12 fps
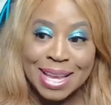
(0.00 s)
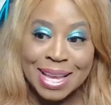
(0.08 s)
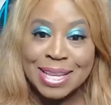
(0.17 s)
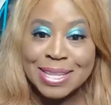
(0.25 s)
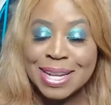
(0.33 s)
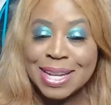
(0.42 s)

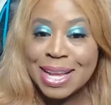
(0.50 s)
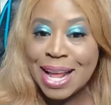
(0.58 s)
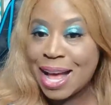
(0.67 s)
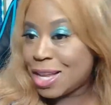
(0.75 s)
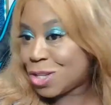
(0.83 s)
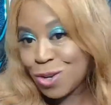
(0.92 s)
He's going to get
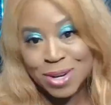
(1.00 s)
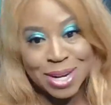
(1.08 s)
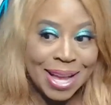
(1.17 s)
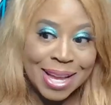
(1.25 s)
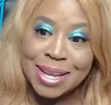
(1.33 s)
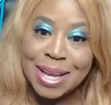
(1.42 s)
an Oscar
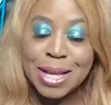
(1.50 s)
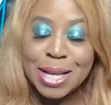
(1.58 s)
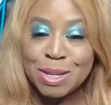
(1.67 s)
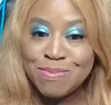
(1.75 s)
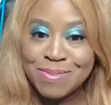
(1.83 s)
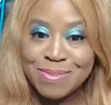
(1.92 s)
nod
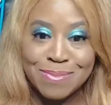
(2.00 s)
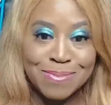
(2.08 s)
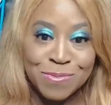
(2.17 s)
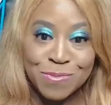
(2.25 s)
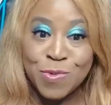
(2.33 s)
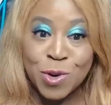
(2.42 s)

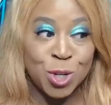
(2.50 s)
for